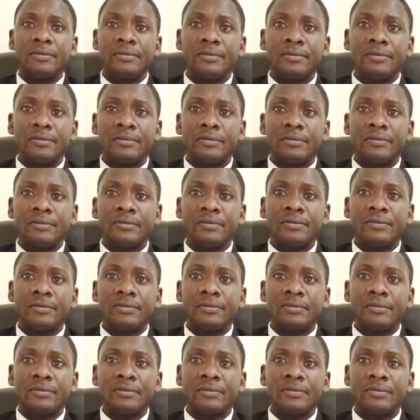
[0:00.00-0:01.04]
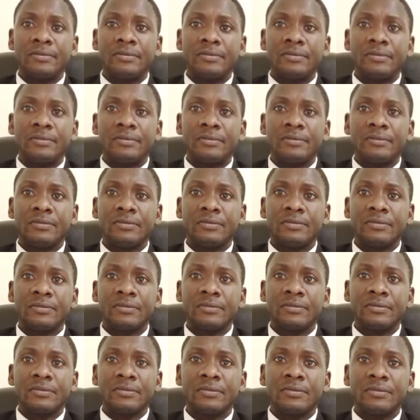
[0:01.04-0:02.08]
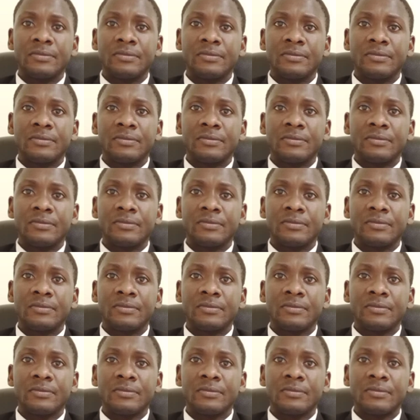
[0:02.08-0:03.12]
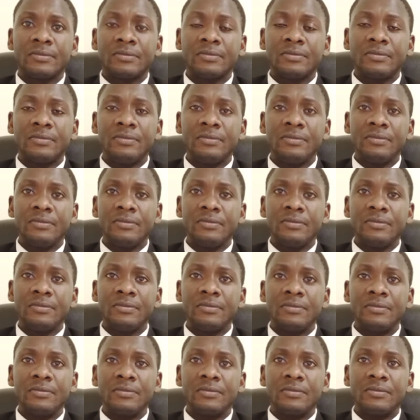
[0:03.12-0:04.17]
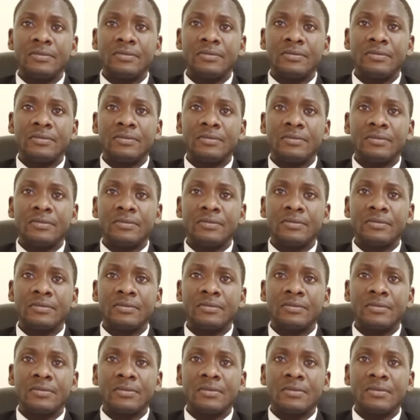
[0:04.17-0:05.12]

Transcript: [no speech]